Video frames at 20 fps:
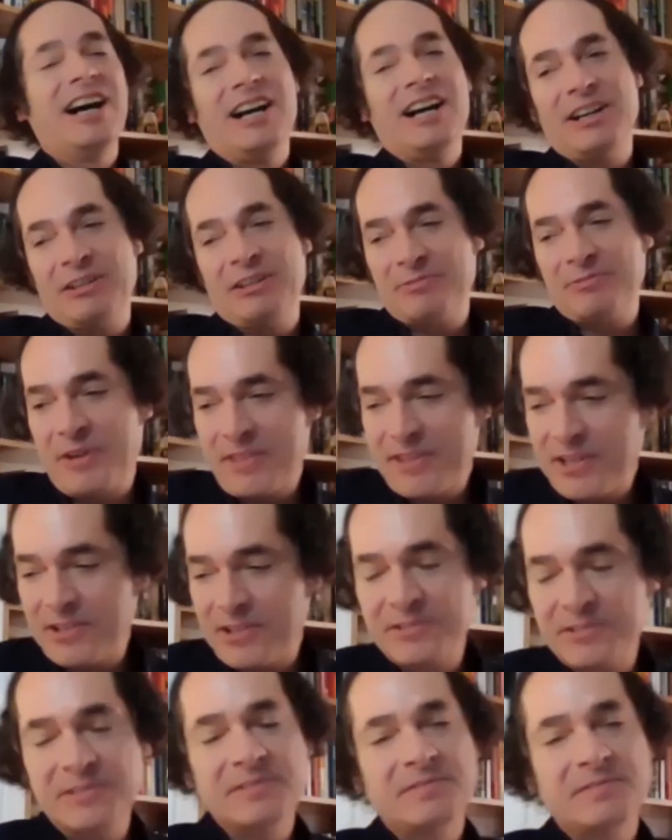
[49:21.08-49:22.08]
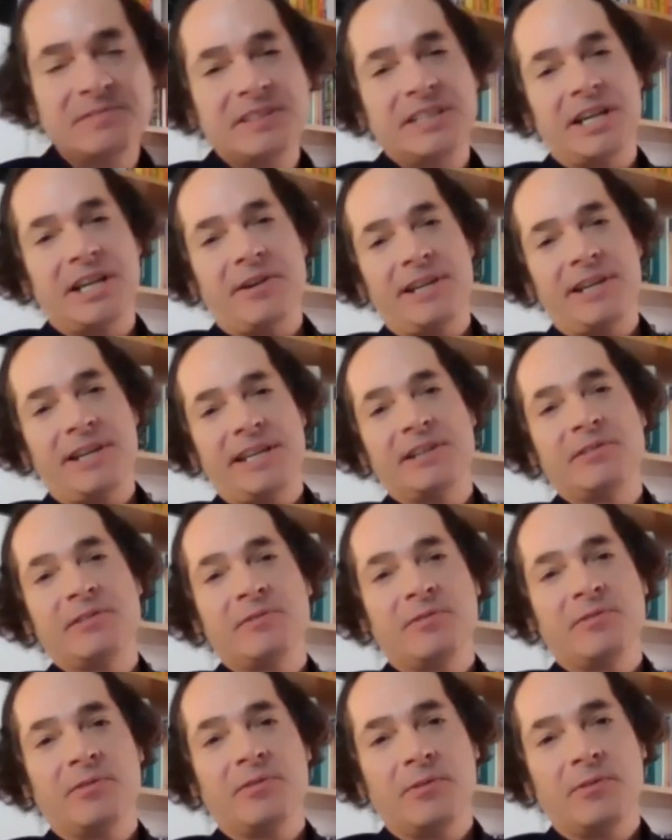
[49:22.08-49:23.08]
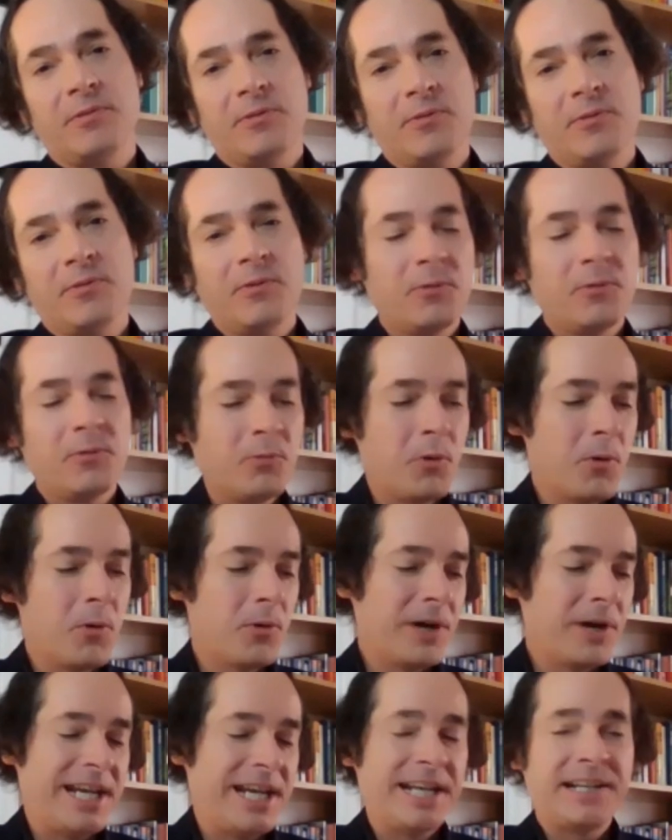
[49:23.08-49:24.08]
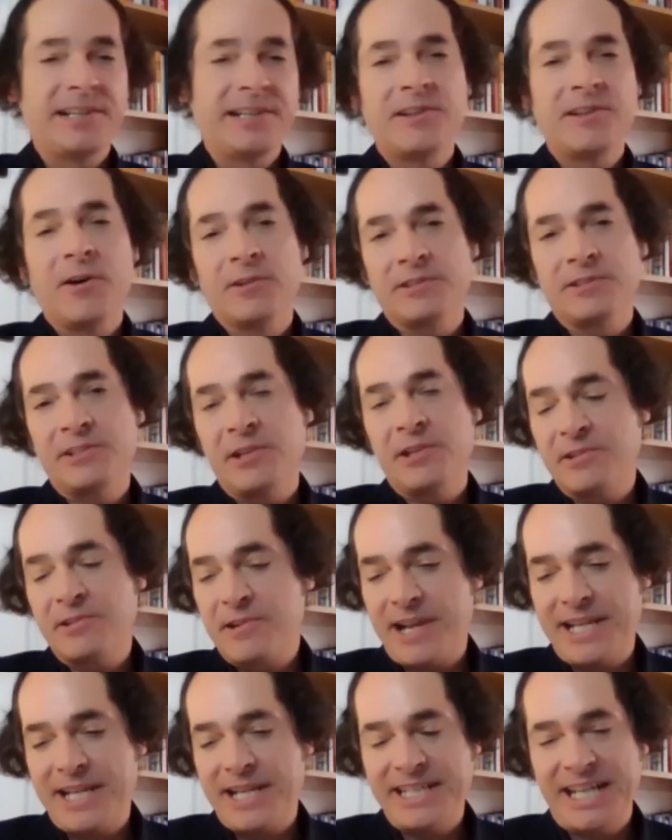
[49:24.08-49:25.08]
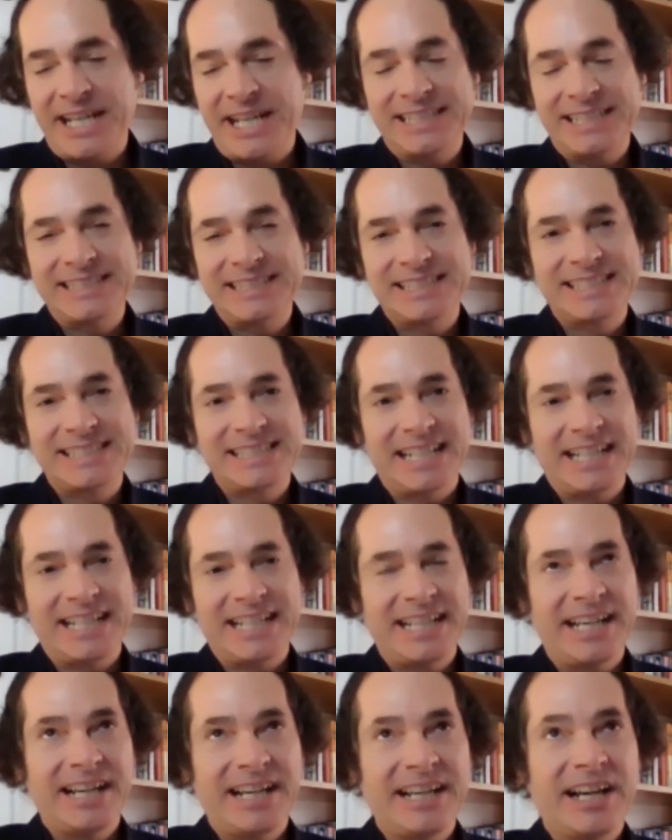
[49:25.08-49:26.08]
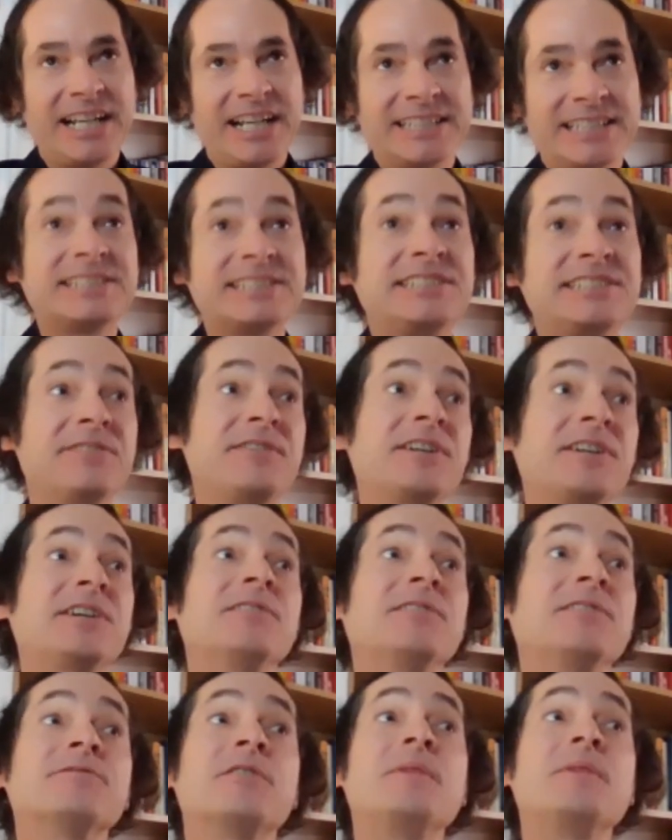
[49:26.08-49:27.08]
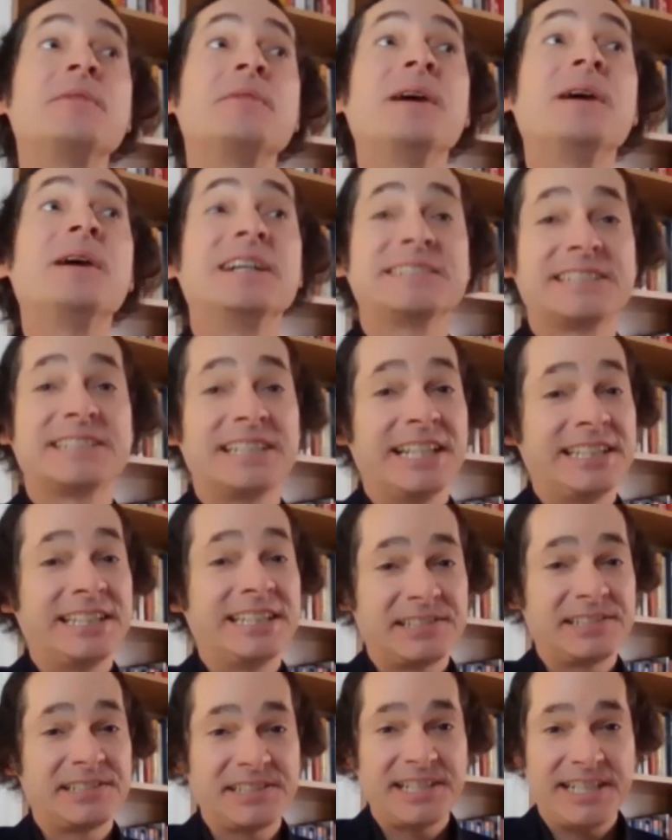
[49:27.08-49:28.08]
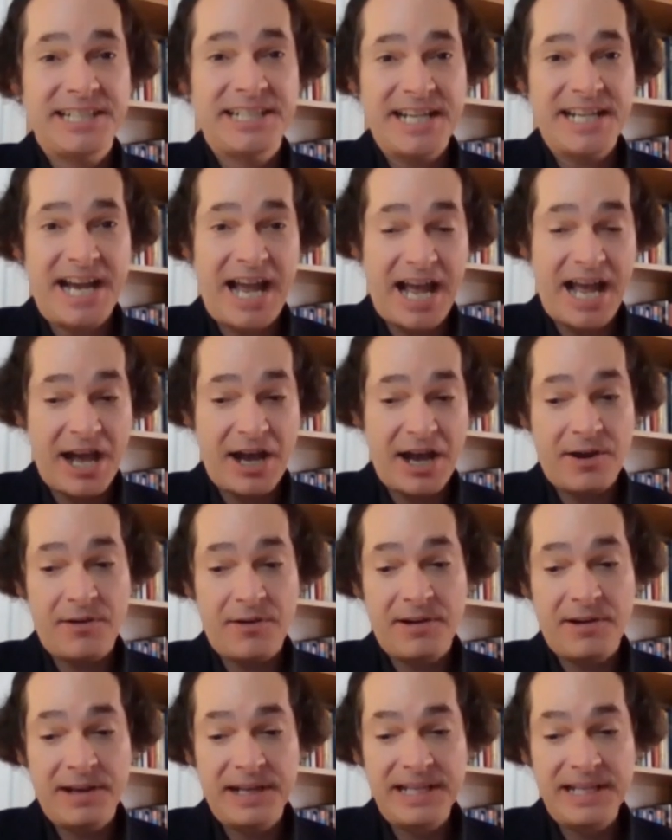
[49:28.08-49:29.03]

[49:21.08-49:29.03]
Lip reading: With the ongoing war in and on Ukraine, it's difficult for me personally to see how